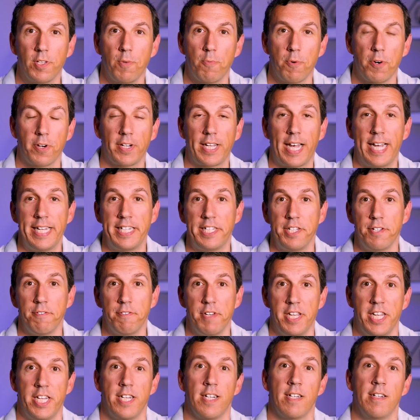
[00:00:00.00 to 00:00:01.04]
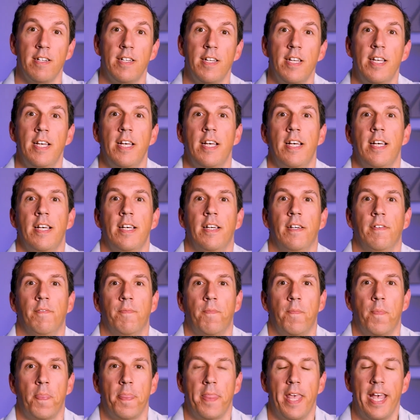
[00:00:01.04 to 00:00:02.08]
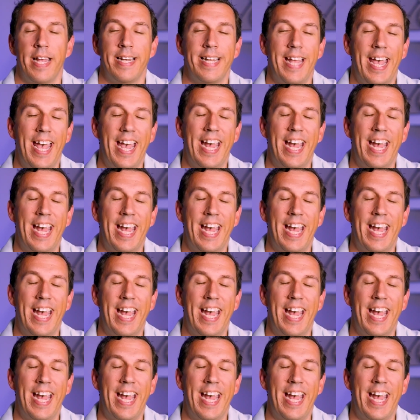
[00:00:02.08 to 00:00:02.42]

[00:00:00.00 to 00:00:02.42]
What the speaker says: the work I do here, and